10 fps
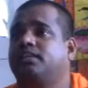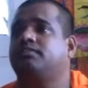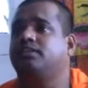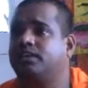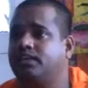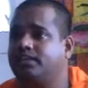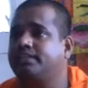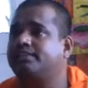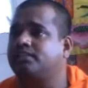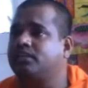the world
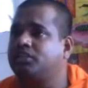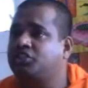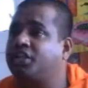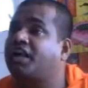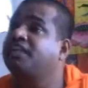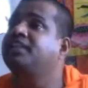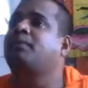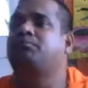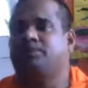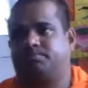is sharing
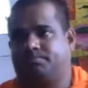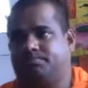Dhamma.